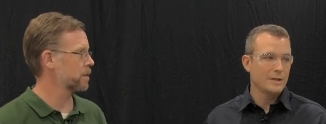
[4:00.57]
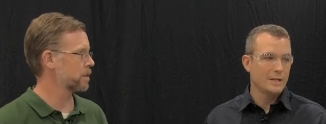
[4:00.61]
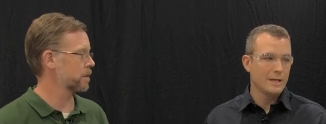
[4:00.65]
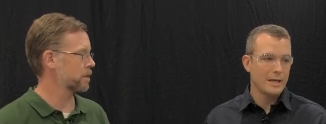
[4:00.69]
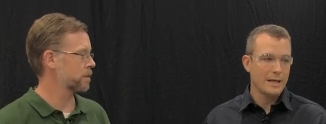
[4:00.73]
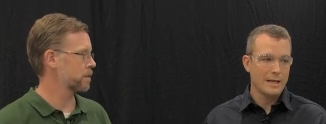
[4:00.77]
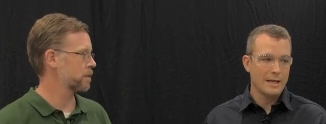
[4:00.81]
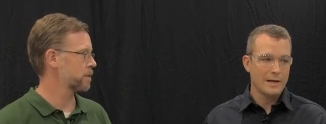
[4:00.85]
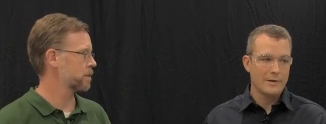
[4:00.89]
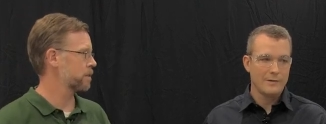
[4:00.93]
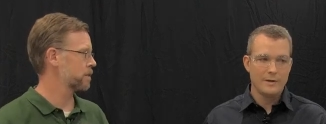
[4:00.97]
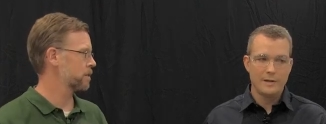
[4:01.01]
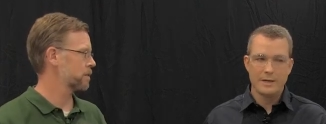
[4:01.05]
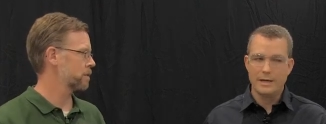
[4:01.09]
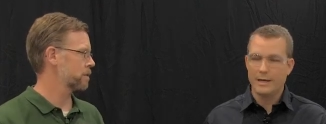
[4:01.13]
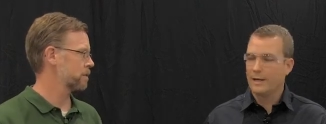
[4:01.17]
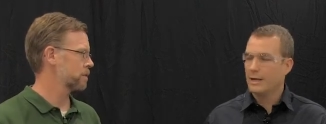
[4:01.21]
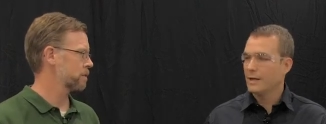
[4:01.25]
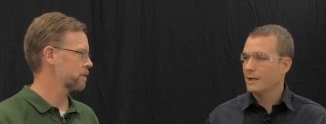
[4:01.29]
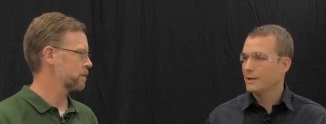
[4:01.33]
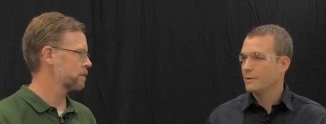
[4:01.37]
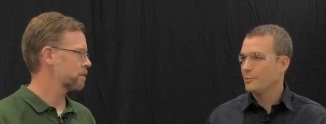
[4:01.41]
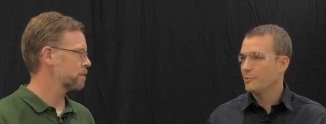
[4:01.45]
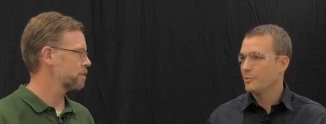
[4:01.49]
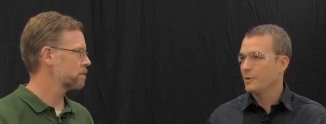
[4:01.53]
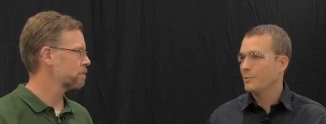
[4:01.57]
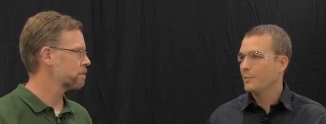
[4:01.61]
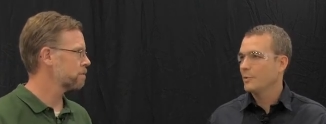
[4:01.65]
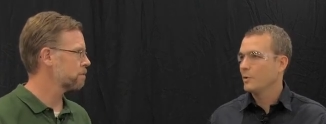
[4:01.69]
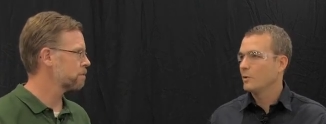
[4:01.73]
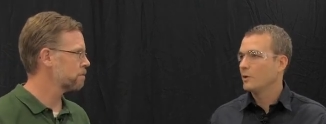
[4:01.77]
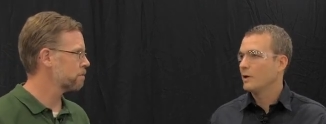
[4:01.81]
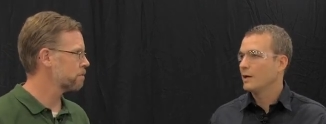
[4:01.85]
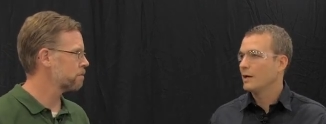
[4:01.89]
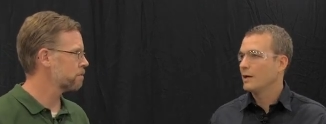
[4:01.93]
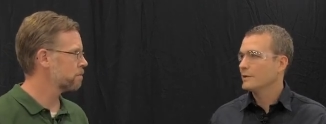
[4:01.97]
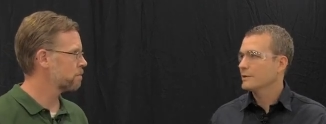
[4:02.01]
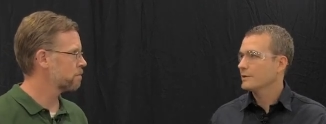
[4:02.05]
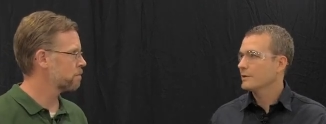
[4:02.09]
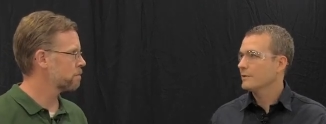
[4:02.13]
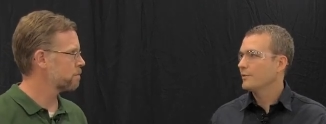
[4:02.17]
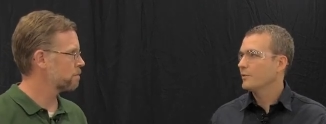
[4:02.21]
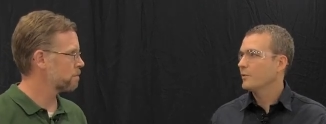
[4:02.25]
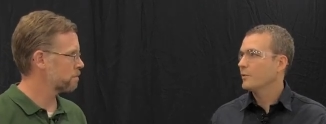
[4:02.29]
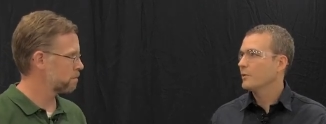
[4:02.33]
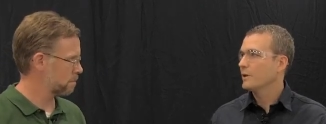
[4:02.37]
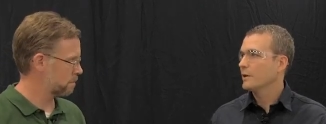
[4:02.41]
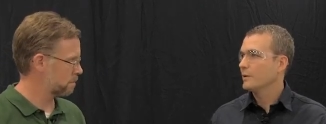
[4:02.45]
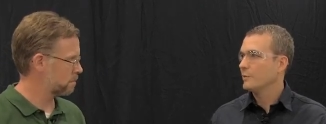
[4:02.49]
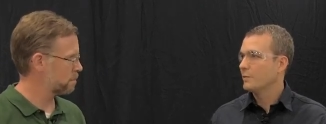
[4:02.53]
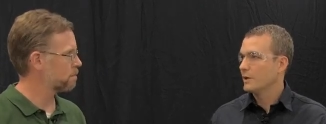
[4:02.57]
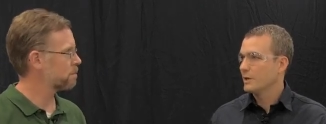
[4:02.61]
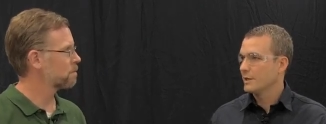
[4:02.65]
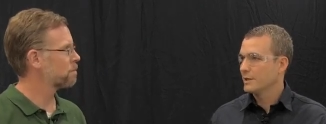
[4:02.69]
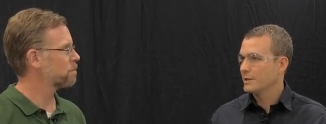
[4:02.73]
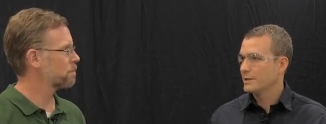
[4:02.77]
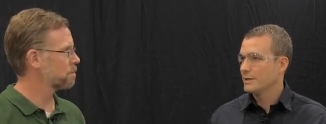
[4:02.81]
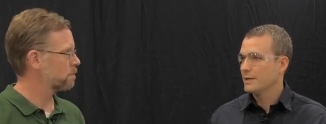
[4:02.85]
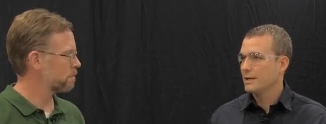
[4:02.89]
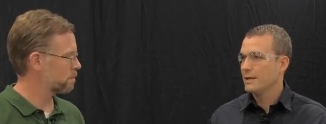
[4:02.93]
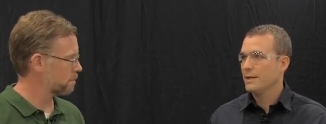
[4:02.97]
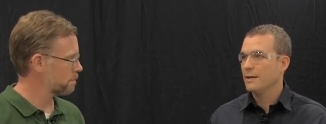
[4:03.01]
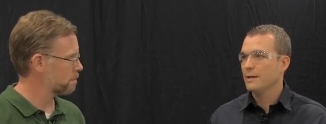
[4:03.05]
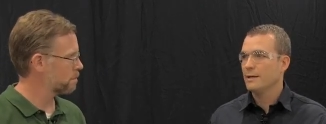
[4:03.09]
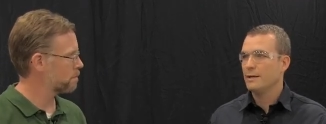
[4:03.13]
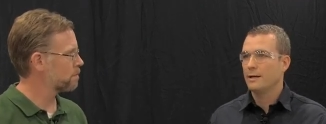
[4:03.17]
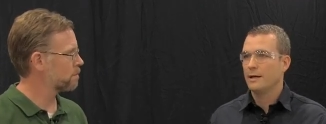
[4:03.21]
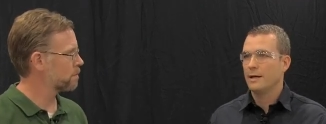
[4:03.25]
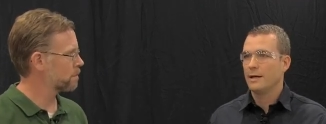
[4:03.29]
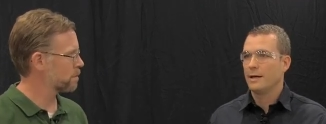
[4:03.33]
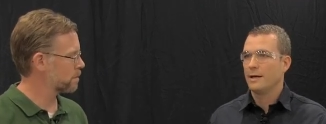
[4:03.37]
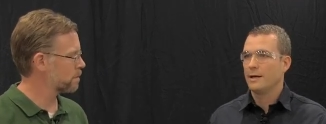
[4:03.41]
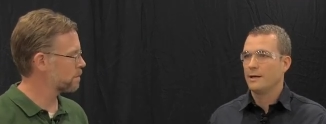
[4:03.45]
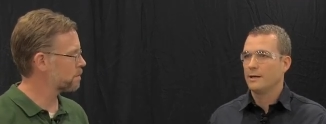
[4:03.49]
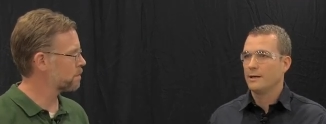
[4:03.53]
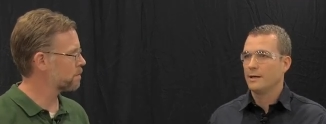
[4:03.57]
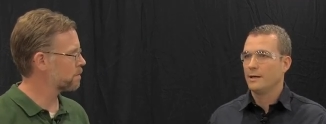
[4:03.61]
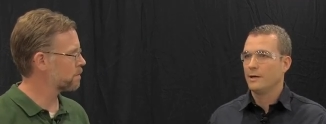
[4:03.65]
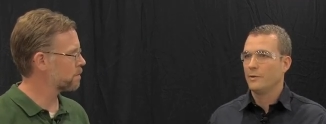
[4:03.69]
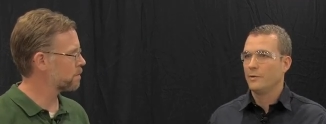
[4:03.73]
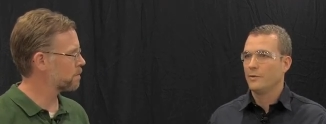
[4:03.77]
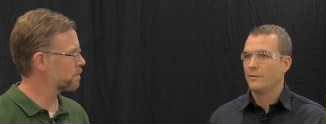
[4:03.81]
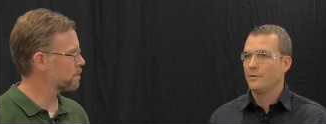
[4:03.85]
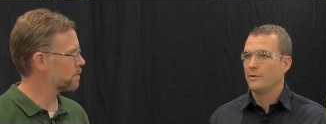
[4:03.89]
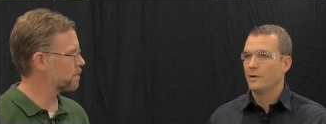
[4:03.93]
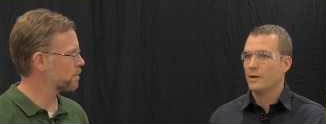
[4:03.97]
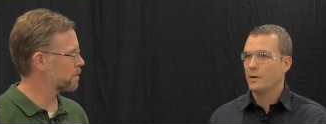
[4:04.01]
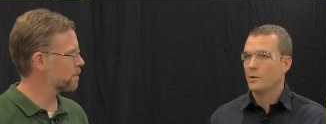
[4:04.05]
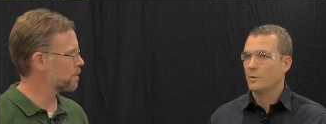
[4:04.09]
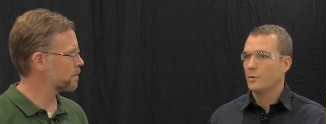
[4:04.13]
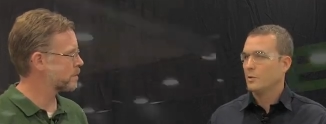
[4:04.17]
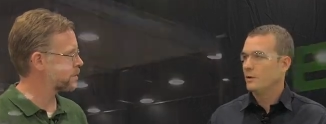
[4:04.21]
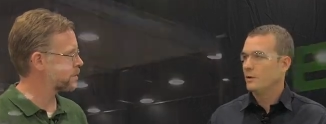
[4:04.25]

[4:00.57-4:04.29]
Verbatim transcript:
Speaker 1: We take everything out that people are asking for, they want to see, and uh, we've got